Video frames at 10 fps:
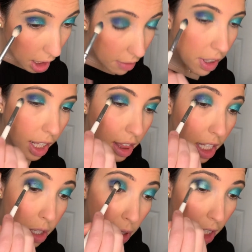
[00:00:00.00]
feel like
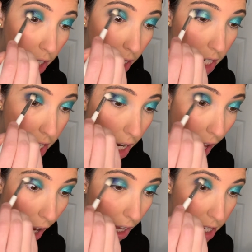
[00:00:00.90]
this one isn't
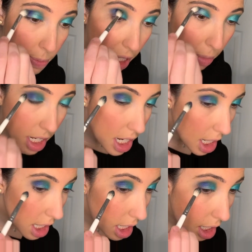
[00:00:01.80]
as pigmented,